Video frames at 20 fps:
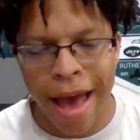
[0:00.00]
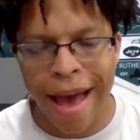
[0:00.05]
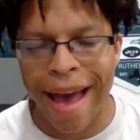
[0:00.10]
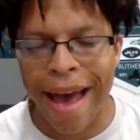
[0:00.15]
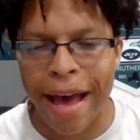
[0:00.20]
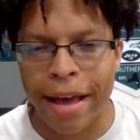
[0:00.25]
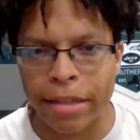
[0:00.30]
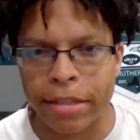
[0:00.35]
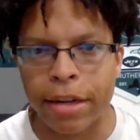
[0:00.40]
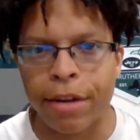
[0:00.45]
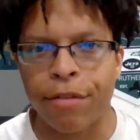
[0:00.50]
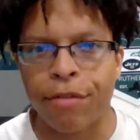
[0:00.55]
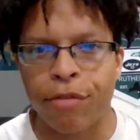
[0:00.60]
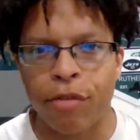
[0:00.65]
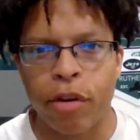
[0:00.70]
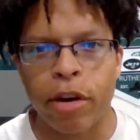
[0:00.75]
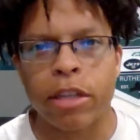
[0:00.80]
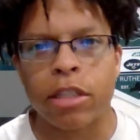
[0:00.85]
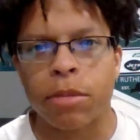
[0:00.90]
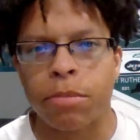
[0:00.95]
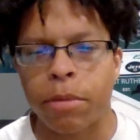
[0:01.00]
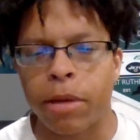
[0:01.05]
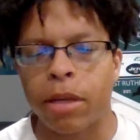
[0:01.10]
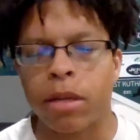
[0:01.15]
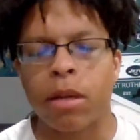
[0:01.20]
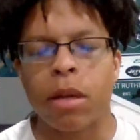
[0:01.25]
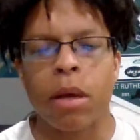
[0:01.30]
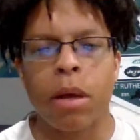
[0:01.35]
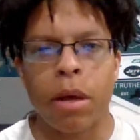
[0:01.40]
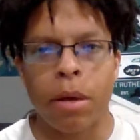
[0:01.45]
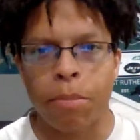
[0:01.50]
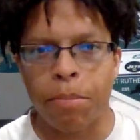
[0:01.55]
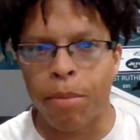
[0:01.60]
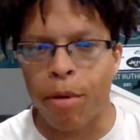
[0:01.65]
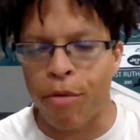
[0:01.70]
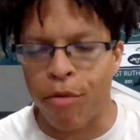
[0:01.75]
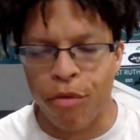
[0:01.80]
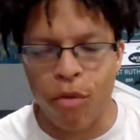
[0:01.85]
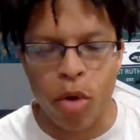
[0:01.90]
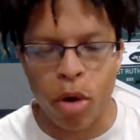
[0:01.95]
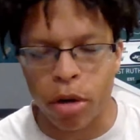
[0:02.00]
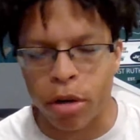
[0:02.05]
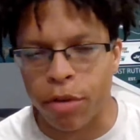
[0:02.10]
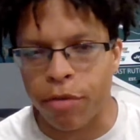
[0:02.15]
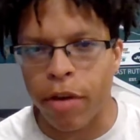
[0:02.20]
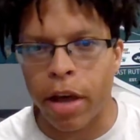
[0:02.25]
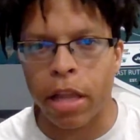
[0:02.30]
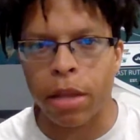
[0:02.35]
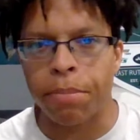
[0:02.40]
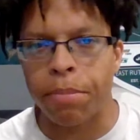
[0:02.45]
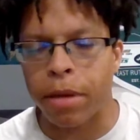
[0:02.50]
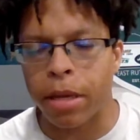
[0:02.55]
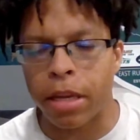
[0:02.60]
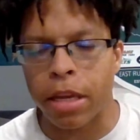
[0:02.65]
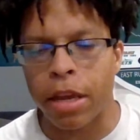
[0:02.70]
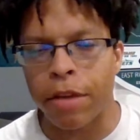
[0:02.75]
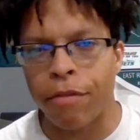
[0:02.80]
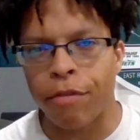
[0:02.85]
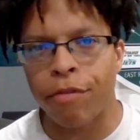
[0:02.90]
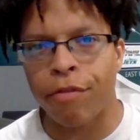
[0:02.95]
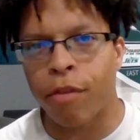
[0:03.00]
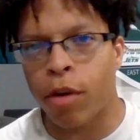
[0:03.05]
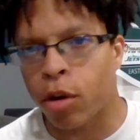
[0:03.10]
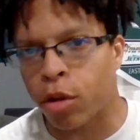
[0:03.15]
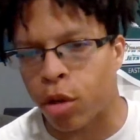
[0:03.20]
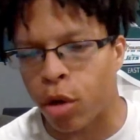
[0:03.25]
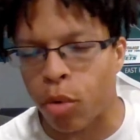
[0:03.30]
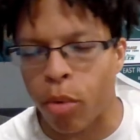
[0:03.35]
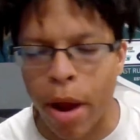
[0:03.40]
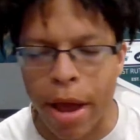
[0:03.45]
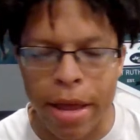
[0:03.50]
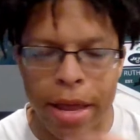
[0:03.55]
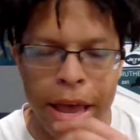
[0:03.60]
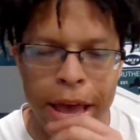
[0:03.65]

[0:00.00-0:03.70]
as a freshman before developing further, right?